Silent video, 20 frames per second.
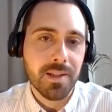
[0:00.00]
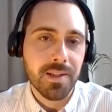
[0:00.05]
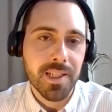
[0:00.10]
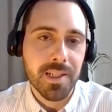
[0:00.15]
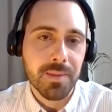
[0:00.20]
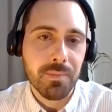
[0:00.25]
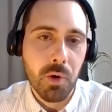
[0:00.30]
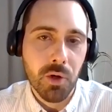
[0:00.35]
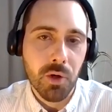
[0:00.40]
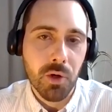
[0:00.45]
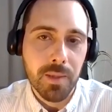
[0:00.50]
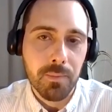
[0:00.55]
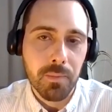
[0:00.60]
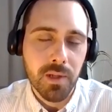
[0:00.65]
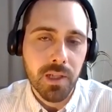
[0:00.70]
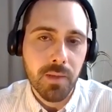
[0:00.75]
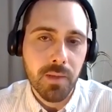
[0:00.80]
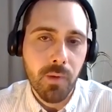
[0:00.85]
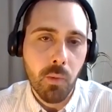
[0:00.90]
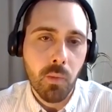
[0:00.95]
this morning,
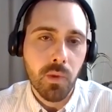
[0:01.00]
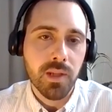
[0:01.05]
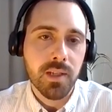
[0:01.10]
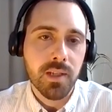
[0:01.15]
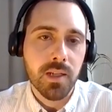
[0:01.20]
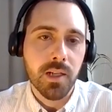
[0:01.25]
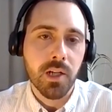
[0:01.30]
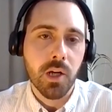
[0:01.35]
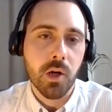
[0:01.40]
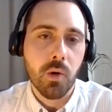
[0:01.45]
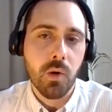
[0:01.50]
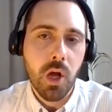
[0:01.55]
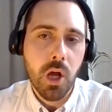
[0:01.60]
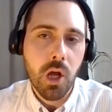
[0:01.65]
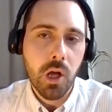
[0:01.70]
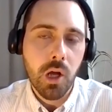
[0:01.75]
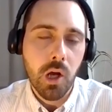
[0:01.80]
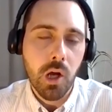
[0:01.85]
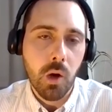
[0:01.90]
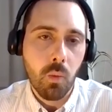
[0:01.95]
but someone wants to know,
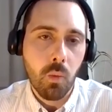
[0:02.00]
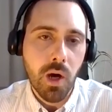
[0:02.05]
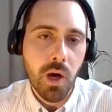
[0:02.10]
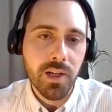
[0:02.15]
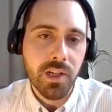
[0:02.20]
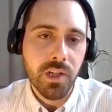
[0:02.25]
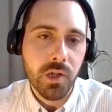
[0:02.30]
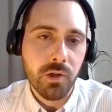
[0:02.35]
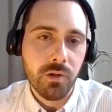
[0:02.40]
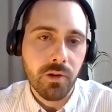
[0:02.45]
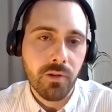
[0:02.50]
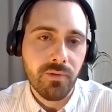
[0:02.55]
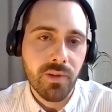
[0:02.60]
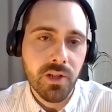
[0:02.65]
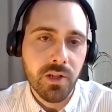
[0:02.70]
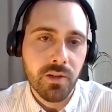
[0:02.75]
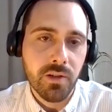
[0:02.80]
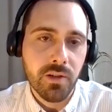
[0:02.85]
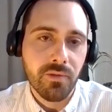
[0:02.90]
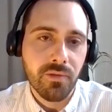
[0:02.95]
what is your
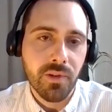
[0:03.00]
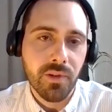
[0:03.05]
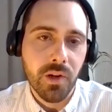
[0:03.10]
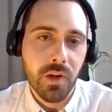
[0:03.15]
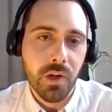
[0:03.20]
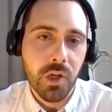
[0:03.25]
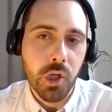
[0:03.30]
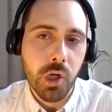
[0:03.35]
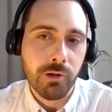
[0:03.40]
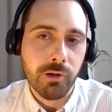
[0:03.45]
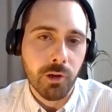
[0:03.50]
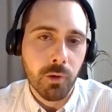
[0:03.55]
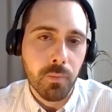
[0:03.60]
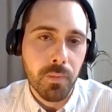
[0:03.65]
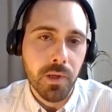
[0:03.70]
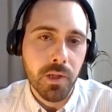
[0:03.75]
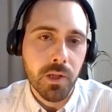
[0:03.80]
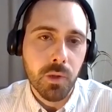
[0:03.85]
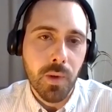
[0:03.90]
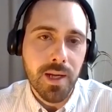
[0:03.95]
vision for Europe
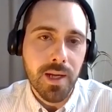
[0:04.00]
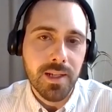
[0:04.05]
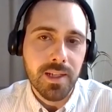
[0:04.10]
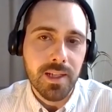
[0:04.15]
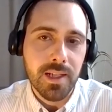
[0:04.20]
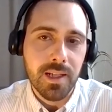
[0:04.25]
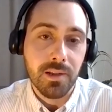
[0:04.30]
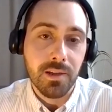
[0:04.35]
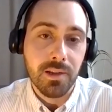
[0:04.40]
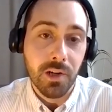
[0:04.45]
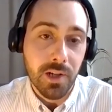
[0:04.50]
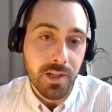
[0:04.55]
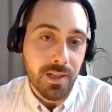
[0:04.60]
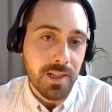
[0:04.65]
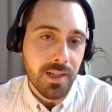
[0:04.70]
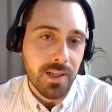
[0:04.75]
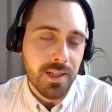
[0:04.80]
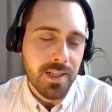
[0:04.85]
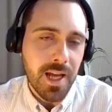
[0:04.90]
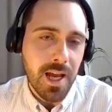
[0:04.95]
2030?